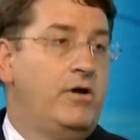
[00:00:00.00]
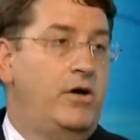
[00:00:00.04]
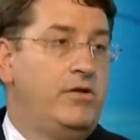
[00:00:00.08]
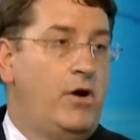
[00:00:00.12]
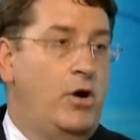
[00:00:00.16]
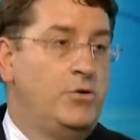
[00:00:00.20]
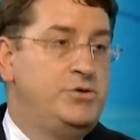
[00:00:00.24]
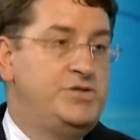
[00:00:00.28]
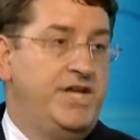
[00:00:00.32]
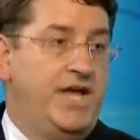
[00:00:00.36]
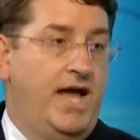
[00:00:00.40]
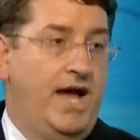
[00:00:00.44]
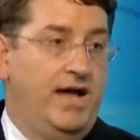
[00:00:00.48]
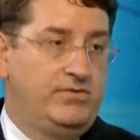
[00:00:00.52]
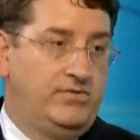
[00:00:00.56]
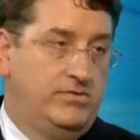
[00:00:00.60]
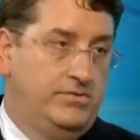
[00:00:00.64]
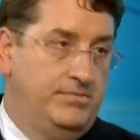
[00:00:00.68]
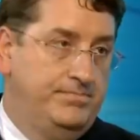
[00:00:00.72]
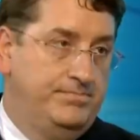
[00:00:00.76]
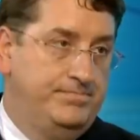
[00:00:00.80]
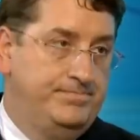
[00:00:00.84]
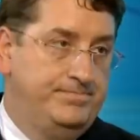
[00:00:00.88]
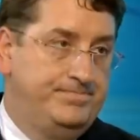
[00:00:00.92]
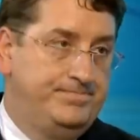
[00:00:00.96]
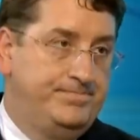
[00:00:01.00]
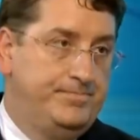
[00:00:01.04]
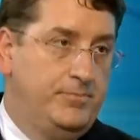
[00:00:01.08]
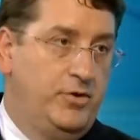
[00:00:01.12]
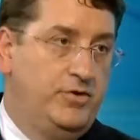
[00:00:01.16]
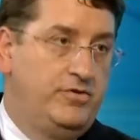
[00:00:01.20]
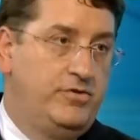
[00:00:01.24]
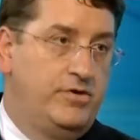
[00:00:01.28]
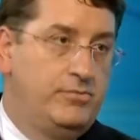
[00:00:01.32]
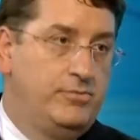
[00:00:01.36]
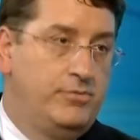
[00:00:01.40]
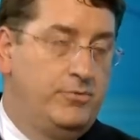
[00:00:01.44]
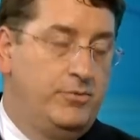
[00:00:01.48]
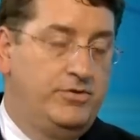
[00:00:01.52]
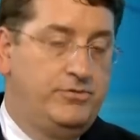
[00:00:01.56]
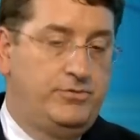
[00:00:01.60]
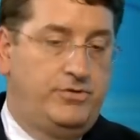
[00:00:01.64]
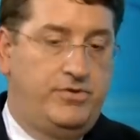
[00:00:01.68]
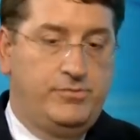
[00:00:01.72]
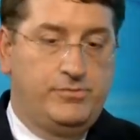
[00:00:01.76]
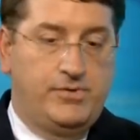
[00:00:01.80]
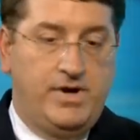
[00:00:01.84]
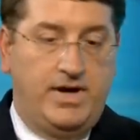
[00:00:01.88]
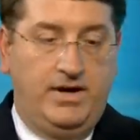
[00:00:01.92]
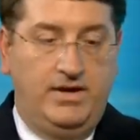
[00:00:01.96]
OTS was
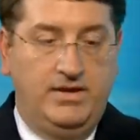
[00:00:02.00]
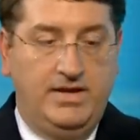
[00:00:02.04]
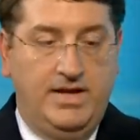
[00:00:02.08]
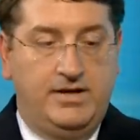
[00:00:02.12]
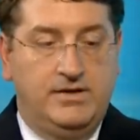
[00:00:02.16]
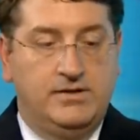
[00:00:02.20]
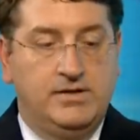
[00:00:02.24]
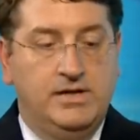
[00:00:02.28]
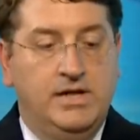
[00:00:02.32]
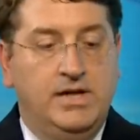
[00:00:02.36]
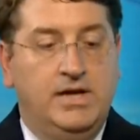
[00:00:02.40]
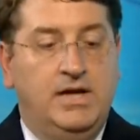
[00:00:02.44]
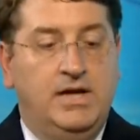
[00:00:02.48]
the regulator.